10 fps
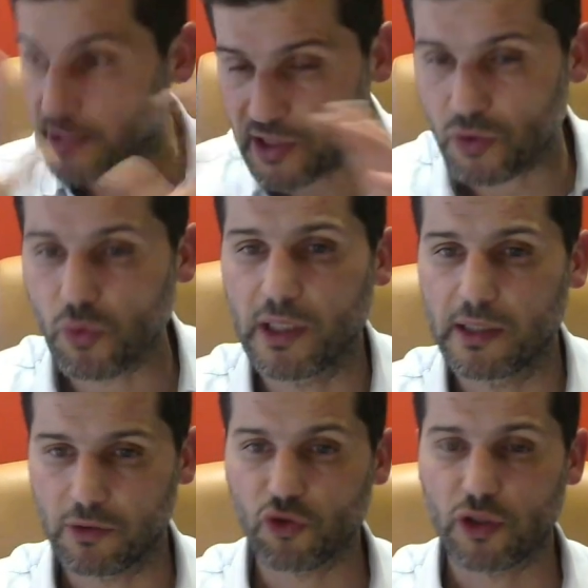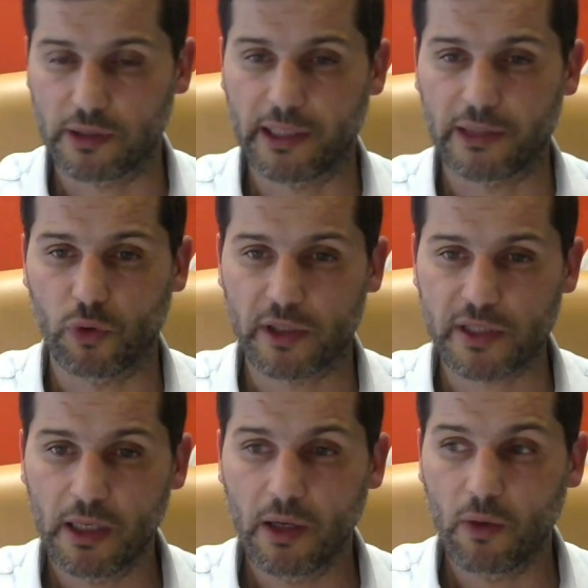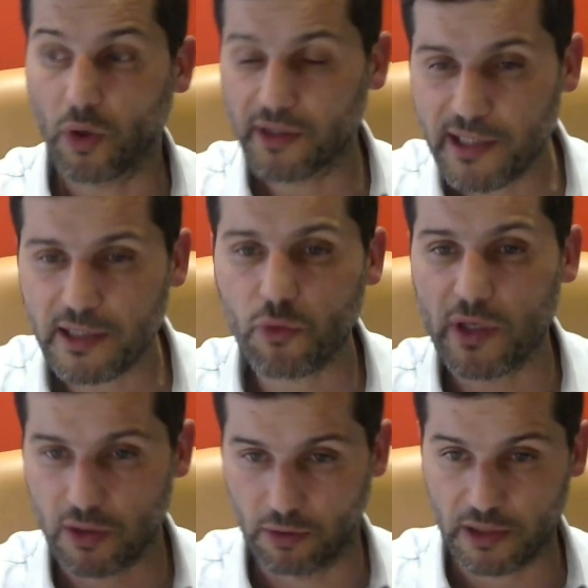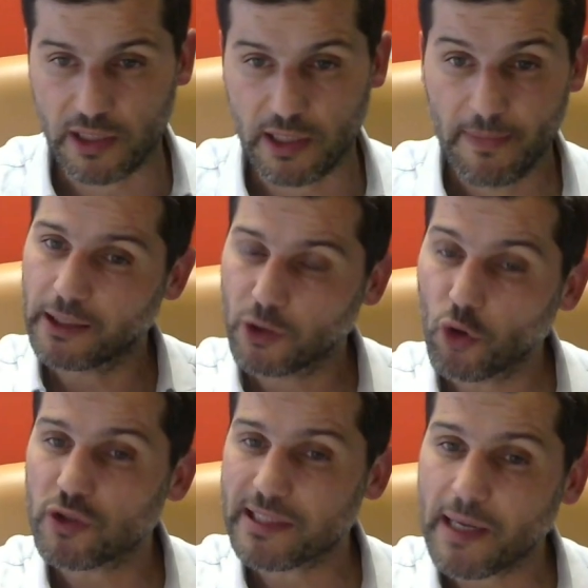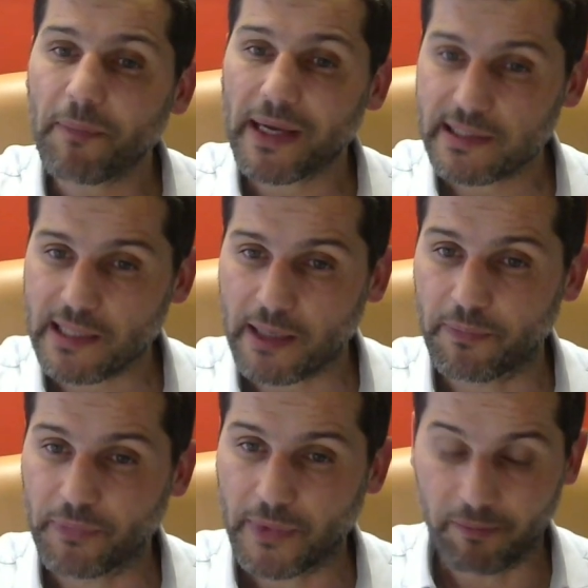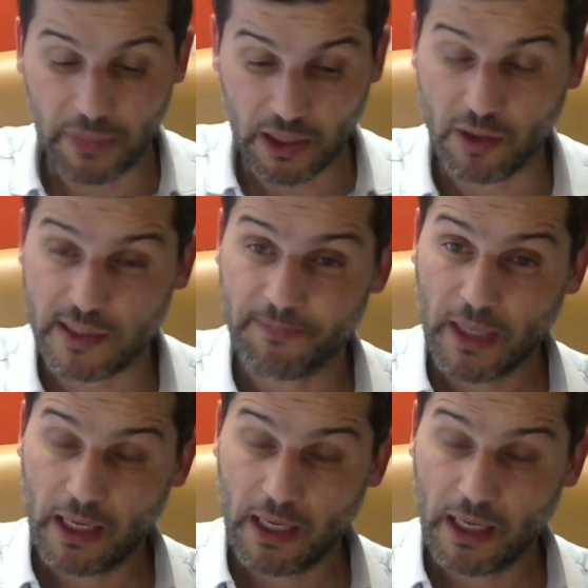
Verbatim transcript: these three social networks what is the result and go step by step because